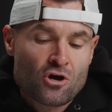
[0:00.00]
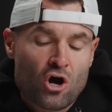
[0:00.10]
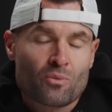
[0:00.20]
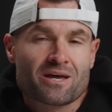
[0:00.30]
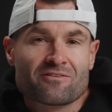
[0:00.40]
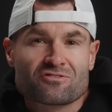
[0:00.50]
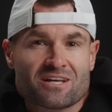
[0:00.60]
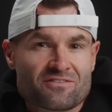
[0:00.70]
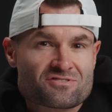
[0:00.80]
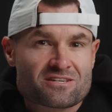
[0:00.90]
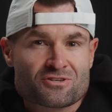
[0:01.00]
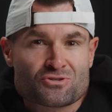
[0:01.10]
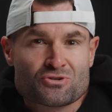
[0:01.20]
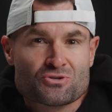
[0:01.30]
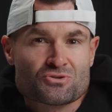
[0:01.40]
All we have left to
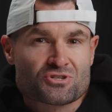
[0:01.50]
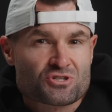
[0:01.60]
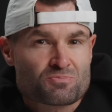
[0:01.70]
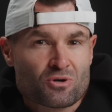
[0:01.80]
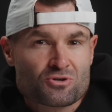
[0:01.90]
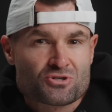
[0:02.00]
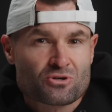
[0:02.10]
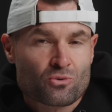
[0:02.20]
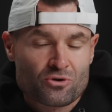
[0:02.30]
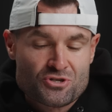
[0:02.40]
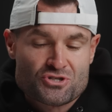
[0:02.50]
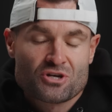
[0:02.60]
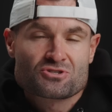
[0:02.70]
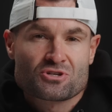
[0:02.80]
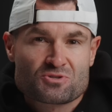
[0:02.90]
introduce exposure or
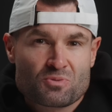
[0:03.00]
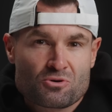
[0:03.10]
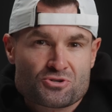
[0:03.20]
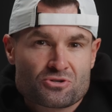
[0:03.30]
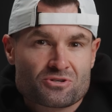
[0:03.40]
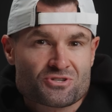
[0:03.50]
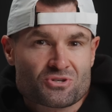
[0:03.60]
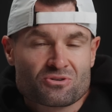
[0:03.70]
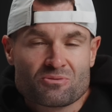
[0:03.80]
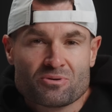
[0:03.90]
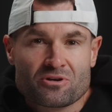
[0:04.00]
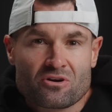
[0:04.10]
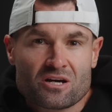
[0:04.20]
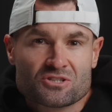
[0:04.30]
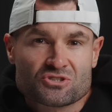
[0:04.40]
adjust exposure is going to be our
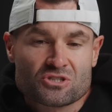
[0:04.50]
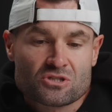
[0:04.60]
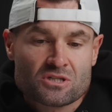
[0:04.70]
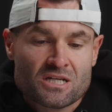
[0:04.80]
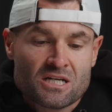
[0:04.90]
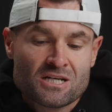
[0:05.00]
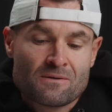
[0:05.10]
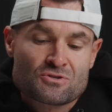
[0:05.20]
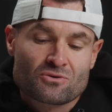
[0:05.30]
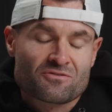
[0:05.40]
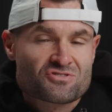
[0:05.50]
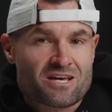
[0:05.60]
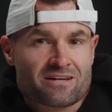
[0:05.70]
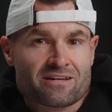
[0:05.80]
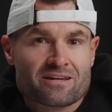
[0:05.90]
ISO. So I've
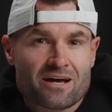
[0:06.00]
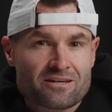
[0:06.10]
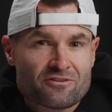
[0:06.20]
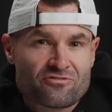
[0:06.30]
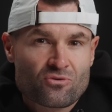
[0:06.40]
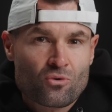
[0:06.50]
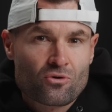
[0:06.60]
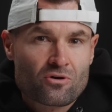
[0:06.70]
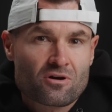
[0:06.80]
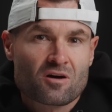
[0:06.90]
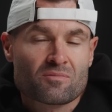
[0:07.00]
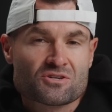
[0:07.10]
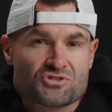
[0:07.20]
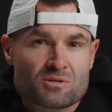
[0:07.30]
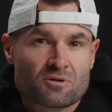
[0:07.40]
set it at 94 on
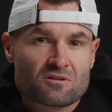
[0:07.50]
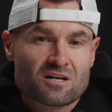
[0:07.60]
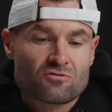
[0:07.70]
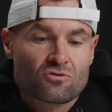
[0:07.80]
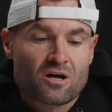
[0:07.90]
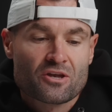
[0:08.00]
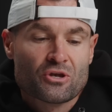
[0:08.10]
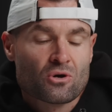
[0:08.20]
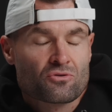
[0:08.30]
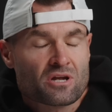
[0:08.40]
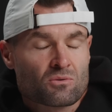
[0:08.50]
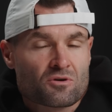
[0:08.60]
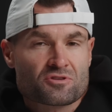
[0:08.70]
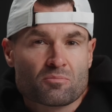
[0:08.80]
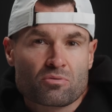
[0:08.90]
my zebra level. I know that I
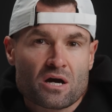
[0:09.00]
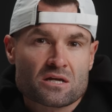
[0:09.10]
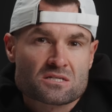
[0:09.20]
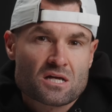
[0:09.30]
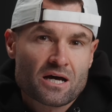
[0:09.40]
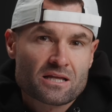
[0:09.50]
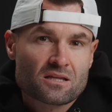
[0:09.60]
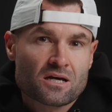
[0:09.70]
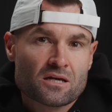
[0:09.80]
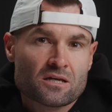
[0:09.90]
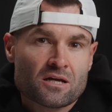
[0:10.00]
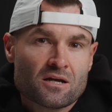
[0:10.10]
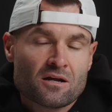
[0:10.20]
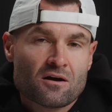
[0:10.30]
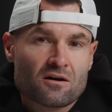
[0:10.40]
want the brightest highlight
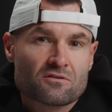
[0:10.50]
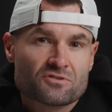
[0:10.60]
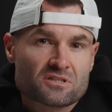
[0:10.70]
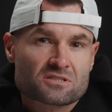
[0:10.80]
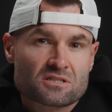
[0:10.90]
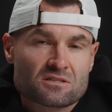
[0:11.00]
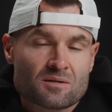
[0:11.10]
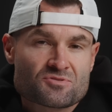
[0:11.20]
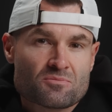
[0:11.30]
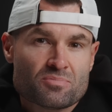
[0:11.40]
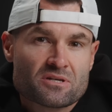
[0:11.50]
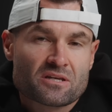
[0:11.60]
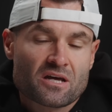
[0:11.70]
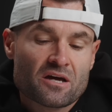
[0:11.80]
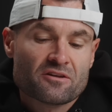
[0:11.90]
of this clip to be
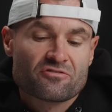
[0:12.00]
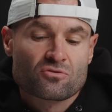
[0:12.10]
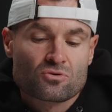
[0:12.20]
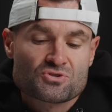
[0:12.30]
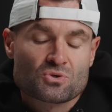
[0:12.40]
at 94.